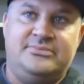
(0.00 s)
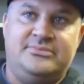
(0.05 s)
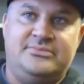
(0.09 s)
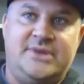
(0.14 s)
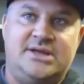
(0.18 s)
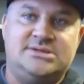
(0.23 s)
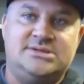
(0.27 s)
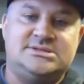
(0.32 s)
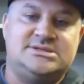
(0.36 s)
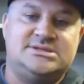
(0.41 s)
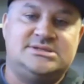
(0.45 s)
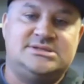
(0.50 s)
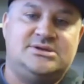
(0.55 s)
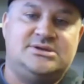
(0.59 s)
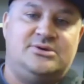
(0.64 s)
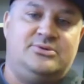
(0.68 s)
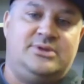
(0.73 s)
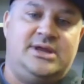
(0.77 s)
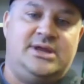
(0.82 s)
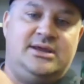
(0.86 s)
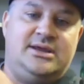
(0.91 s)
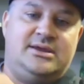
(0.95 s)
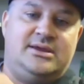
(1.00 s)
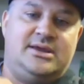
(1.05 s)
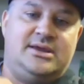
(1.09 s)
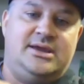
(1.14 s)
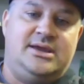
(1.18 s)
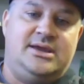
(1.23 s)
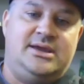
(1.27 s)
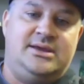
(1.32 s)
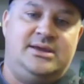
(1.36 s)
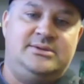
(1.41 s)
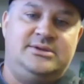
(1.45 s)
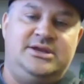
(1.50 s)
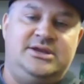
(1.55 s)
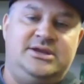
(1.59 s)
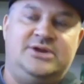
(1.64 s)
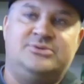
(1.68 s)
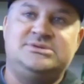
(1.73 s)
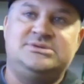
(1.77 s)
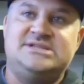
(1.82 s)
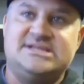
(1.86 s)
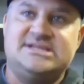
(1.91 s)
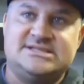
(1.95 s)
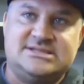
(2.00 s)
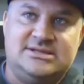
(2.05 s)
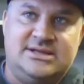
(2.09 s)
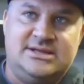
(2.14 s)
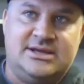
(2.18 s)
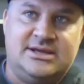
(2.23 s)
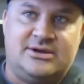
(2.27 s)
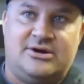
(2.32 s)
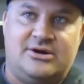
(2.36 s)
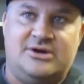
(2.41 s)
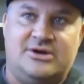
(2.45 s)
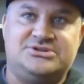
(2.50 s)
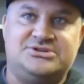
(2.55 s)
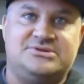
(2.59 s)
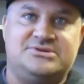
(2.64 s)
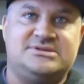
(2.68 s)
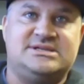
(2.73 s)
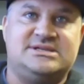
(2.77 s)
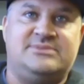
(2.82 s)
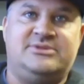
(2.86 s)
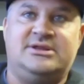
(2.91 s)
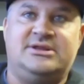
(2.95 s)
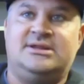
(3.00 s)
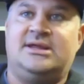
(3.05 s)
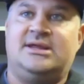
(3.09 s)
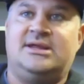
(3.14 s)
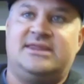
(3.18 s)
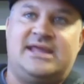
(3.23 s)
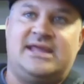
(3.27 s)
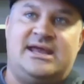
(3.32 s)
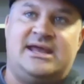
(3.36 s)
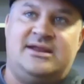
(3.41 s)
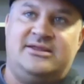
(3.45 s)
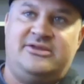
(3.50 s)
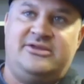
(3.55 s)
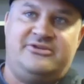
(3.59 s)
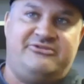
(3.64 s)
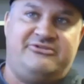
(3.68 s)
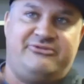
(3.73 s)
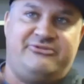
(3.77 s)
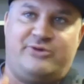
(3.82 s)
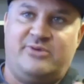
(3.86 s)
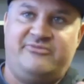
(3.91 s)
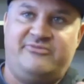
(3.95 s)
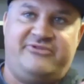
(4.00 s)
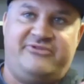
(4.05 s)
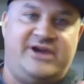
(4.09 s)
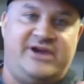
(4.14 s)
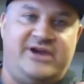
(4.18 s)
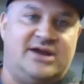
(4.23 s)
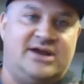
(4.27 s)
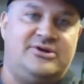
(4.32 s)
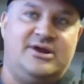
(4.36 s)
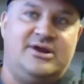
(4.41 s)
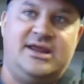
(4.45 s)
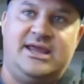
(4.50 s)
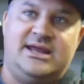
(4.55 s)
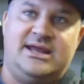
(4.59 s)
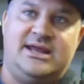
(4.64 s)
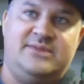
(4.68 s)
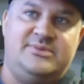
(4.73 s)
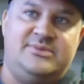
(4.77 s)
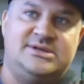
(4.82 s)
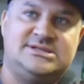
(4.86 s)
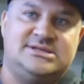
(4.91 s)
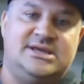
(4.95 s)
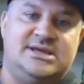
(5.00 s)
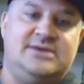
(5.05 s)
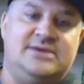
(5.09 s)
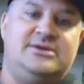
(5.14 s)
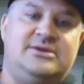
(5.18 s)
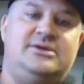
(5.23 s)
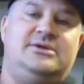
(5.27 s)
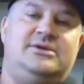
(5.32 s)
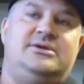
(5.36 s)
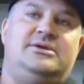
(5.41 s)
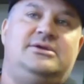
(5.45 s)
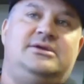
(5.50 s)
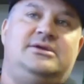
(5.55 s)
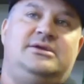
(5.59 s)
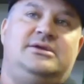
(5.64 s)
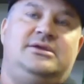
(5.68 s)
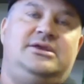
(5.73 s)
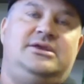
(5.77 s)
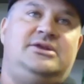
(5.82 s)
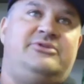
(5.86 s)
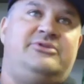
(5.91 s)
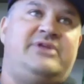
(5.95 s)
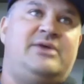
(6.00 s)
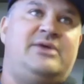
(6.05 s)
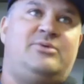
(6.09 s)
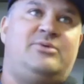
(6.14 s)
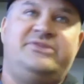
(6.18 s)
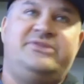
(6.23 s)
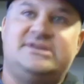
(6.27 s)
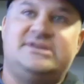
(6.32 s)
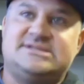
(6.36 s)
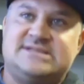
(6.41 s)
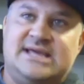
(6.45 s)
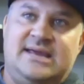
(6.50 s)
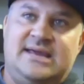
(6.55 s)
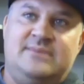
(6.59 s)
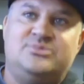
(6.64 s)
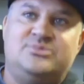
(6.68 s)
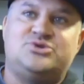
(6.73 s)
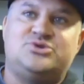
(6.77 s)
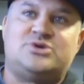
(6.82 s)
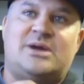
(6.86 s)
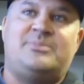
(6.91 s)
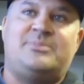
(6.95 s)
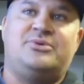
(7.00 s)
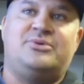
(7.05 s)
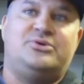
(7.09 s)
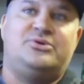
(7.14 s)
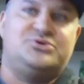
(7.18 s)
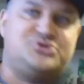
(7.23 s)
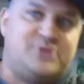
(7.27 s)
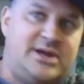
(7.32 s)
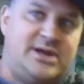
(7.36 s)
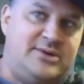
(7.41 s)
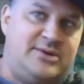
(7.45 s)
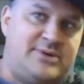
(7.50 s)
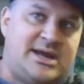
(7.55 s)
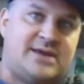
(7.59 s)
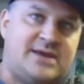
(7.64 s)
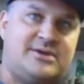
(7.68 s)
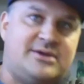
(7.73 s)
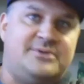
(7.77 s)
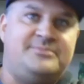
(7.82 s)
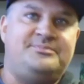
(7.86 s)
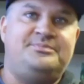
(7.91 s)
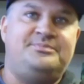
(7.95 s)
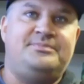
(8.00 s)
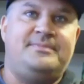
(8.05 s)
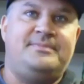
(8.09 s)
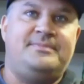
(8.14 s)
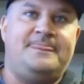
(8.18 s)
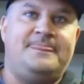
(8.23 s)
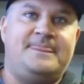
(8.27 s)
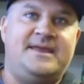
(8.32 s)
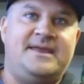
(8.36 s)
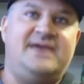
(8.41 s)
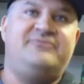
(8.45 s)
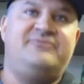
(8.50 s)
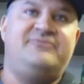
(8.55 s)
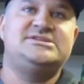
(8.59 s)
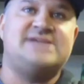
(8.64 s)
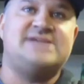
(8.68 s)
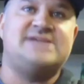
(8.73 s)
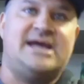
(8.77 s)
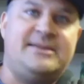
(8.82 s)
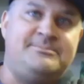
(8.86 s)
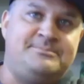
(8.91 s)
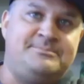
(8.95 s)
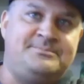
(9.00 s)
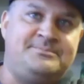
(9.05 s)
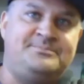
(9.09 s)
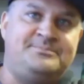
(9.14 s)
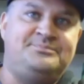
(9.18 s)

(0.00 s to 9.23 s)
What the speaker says: And so like, distillate carts or something like that, another form factor in cannabis, like, they want the same tropical train wreck every time.